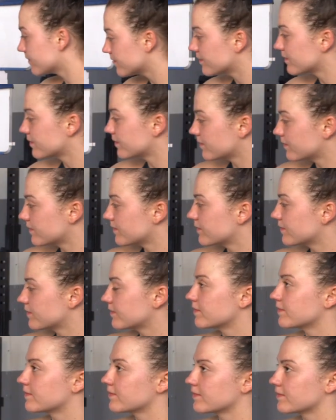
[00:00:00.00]

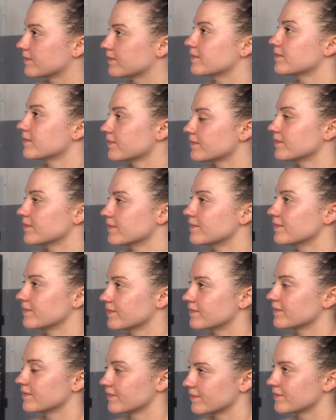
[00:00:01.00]

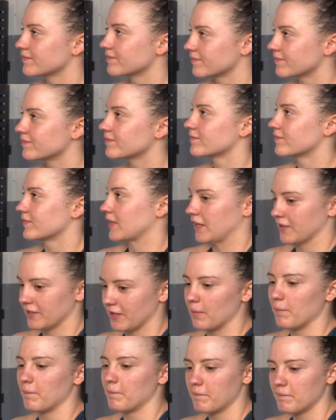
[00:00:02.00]

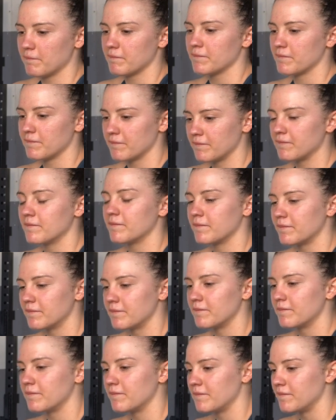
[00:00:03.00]

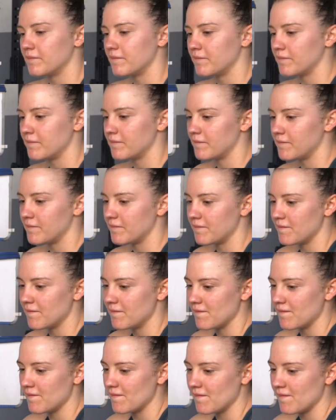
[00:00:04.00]

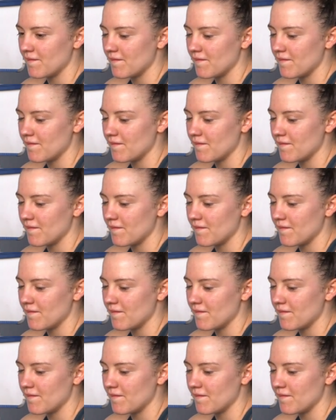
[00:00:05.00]
[no speech]